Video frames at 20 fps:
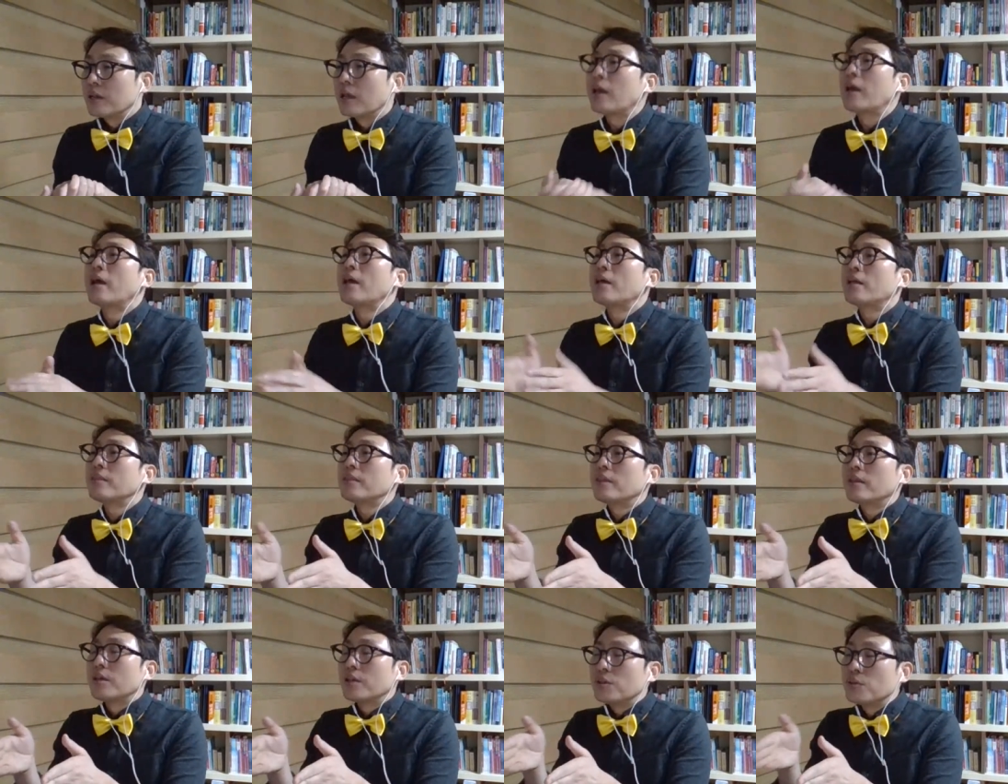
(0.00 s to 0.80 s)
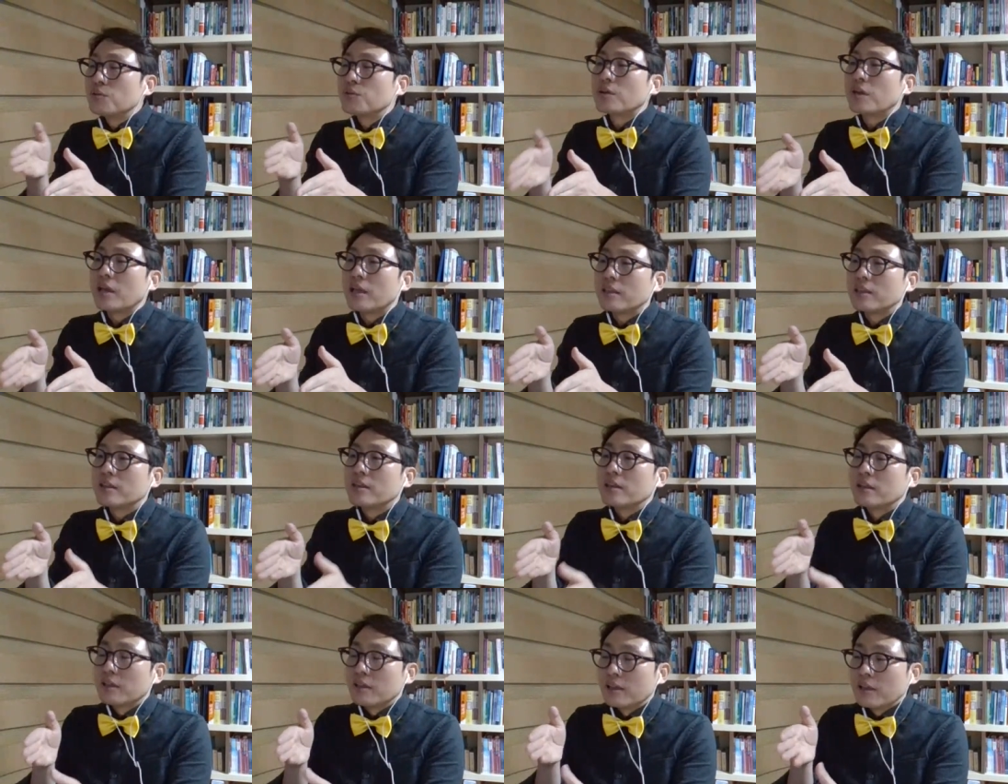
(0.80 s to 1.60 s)
and you can
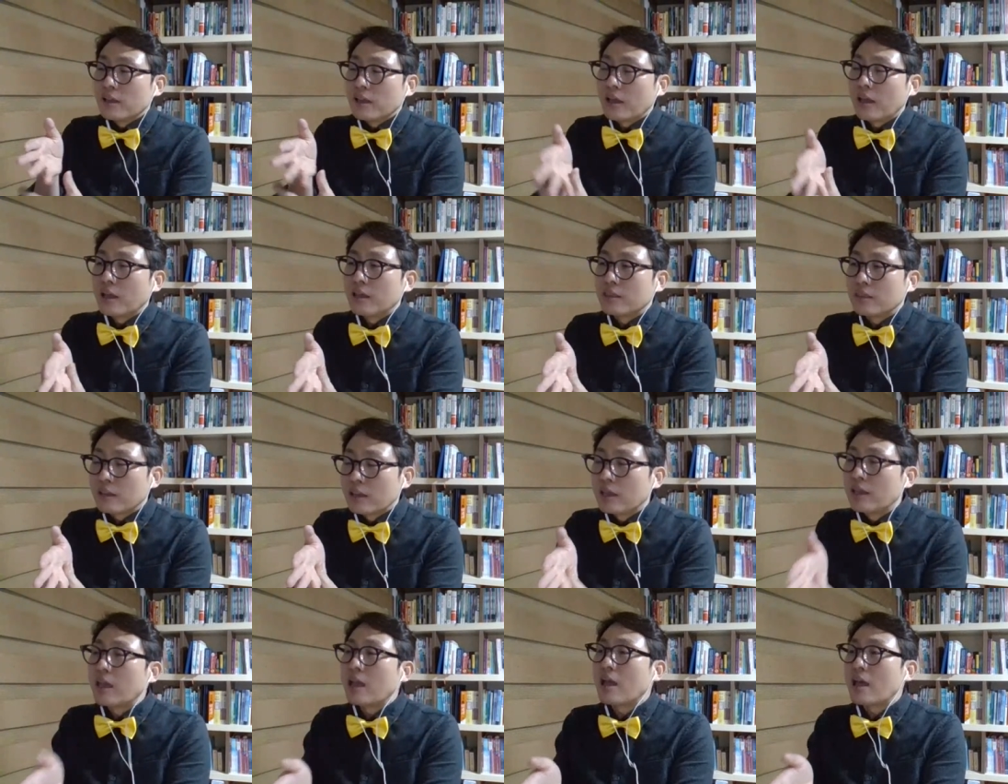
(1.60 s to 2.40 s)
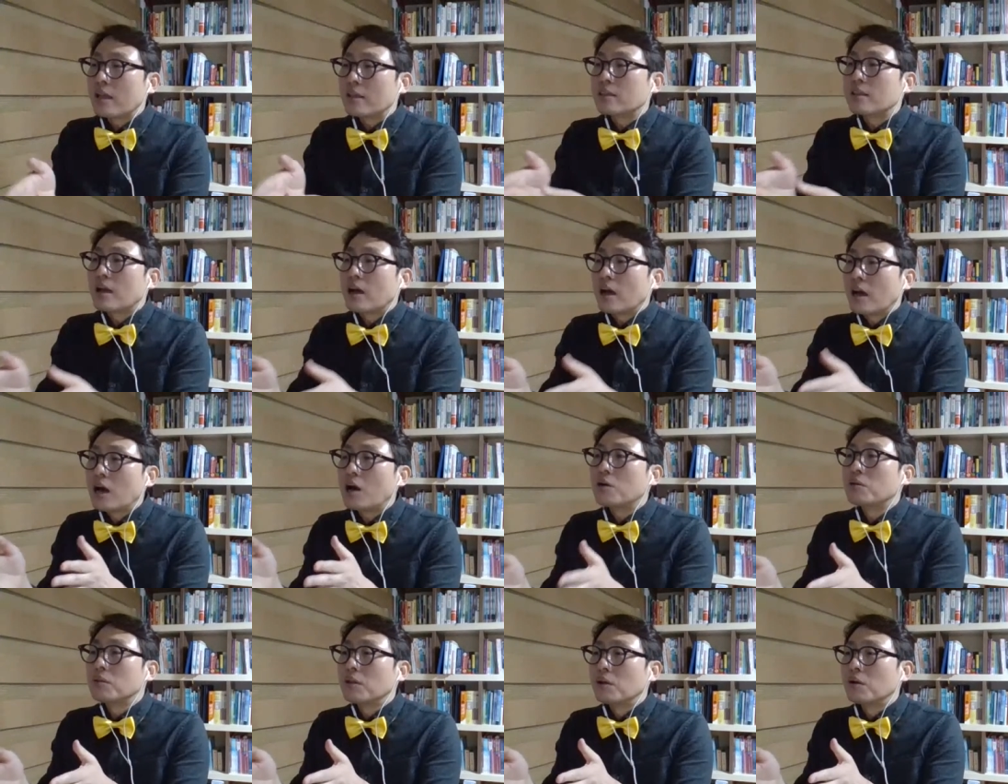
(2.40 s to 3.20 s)
and get
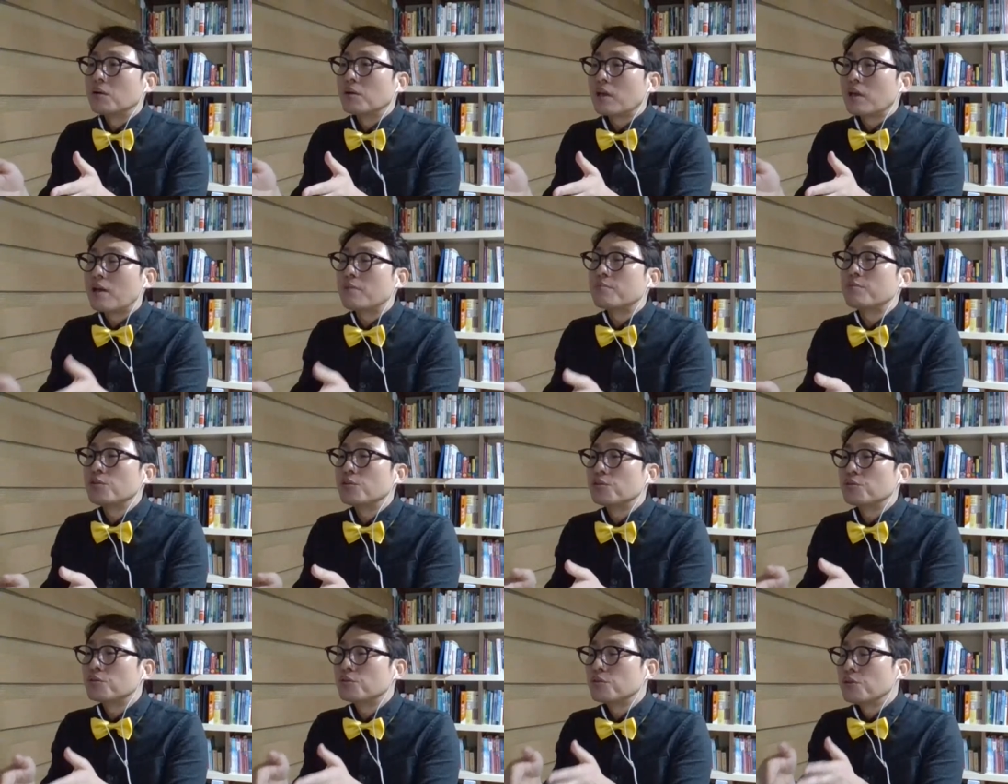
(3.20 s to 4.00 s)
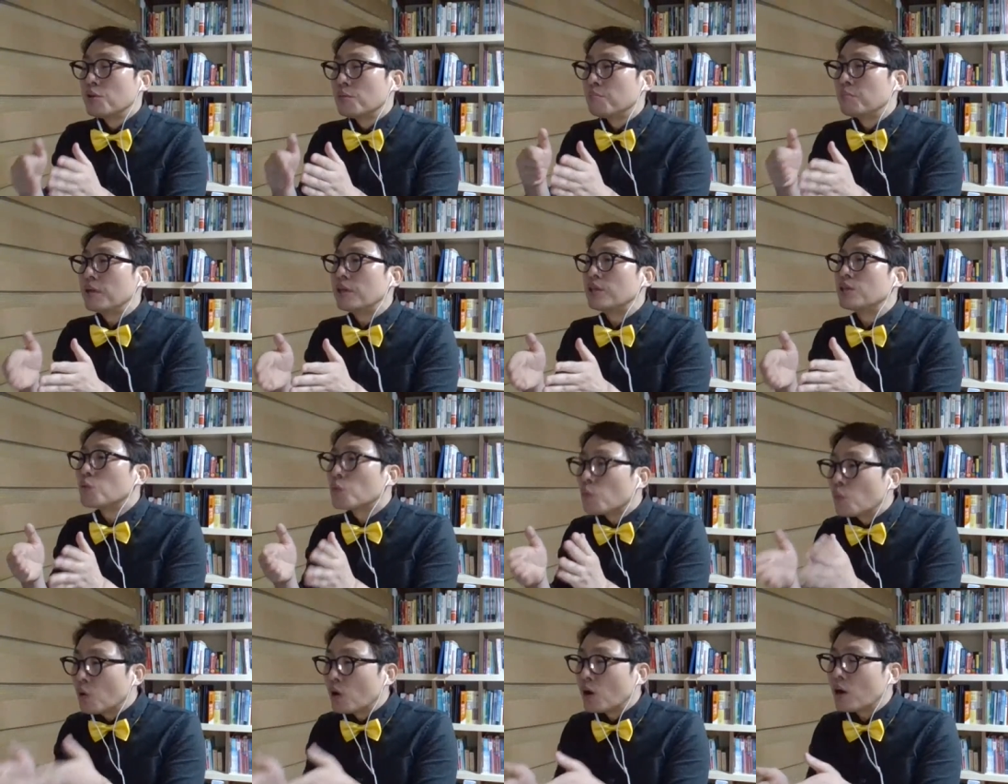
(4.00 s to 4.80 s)
how long have you been
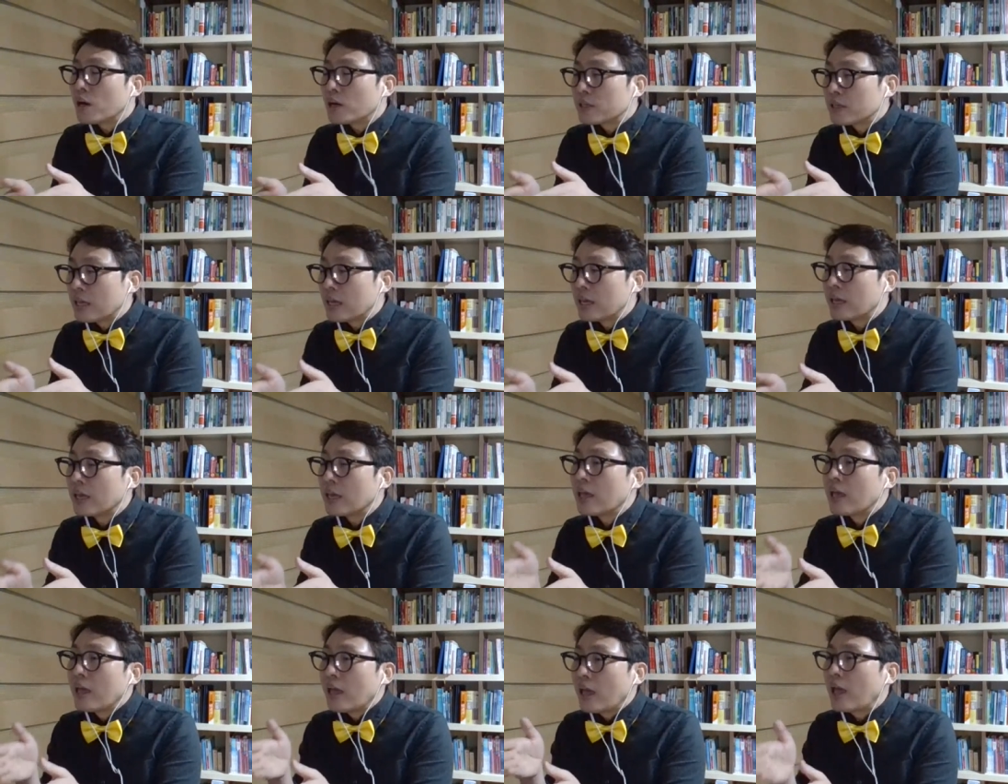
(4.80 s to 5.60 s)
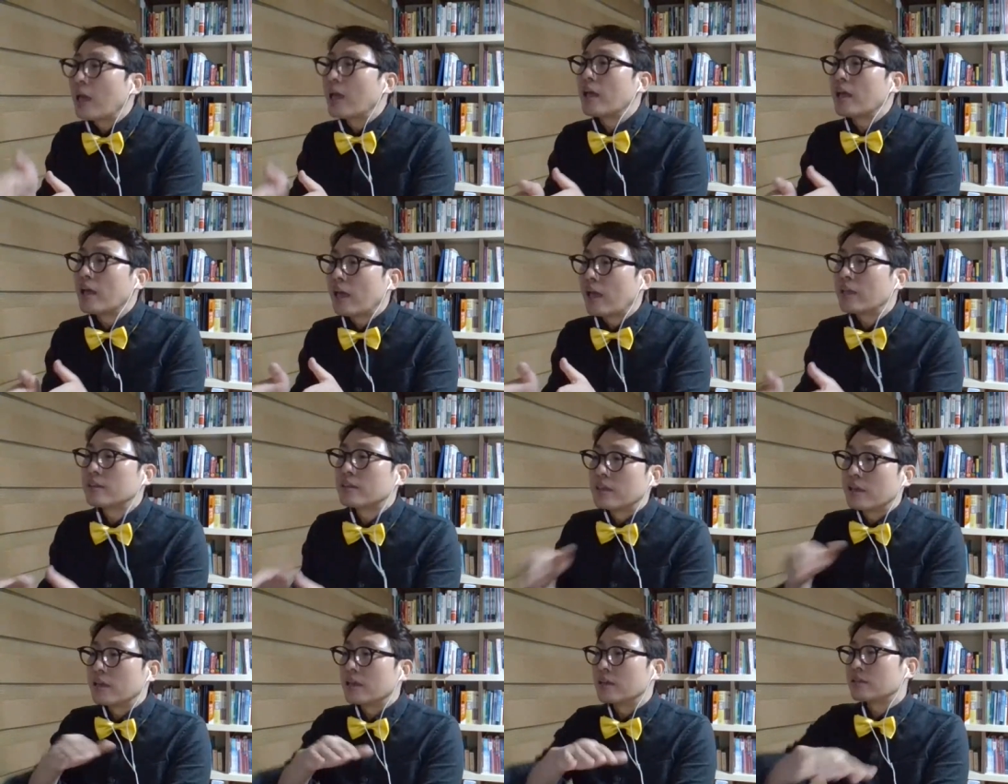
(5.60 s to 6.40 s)
working at
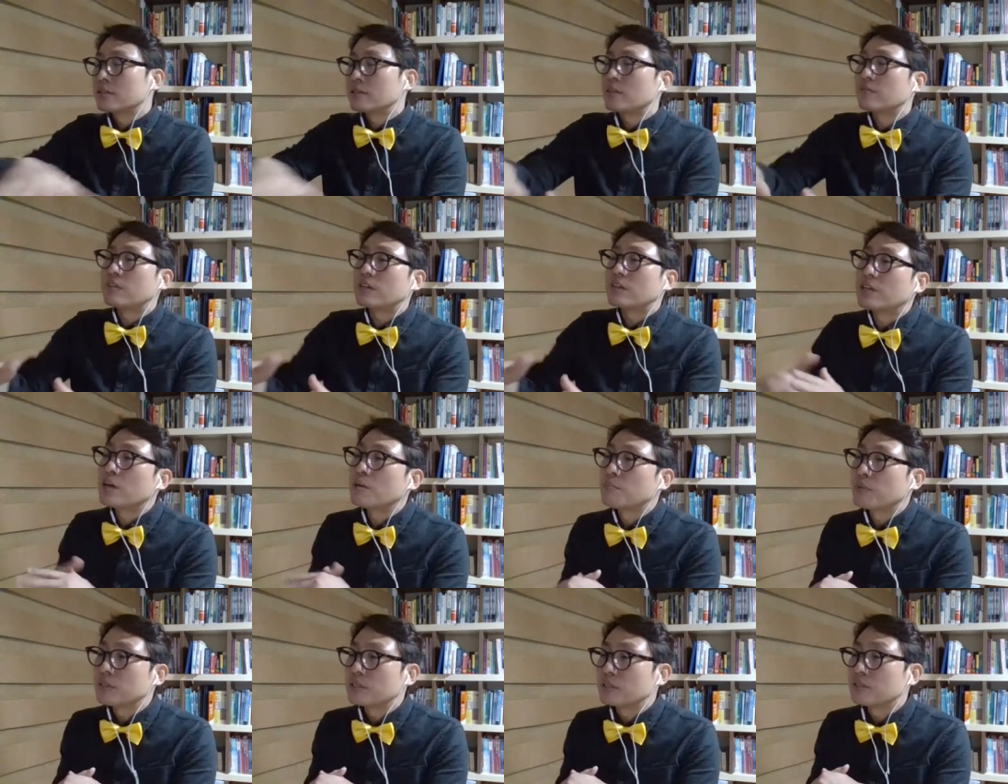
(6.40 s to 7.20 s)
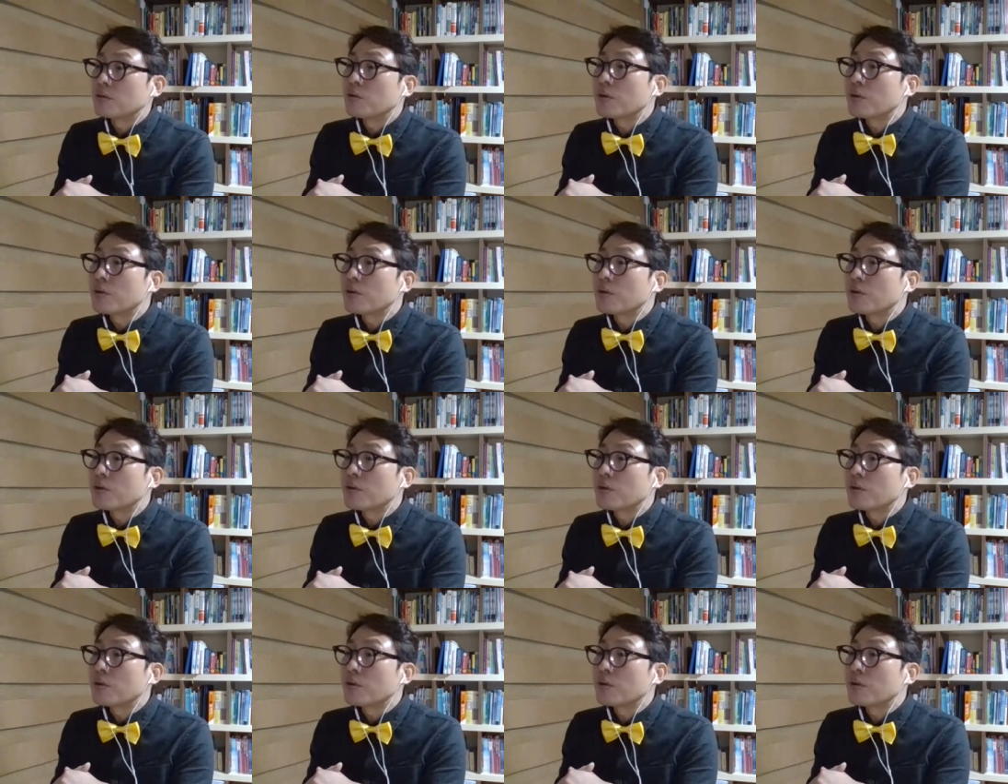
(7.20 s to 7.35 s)
the several companies.